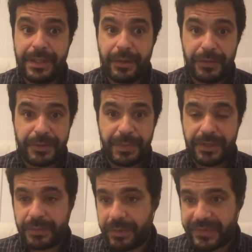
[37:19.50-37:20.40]
Also
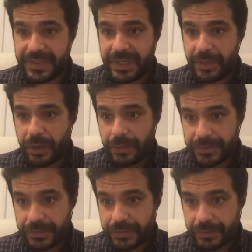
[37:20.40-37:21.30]
because we've seen all
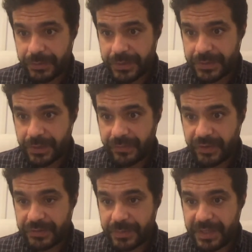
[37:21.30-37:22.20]
sorts of
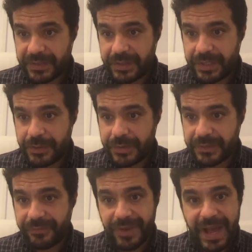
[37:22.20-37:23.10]
conspiracy theories
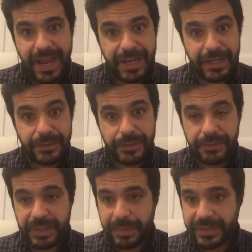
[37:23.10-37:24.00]
flying
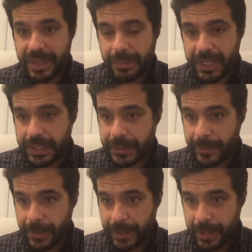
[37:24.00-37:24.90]
during the pandemic,
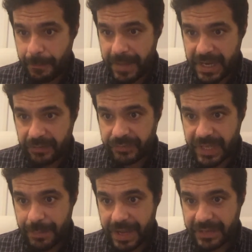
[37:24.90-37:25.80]
many of
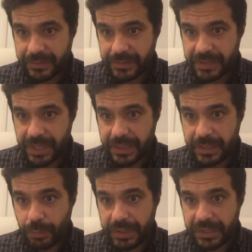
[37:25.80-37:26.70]
them
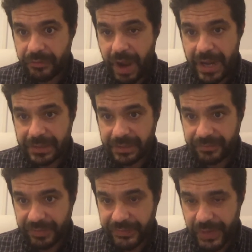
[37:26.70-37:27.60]
associated with the right and the
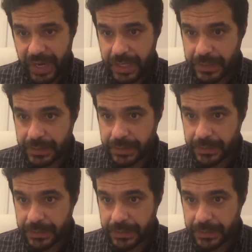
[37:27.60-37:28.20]
far right.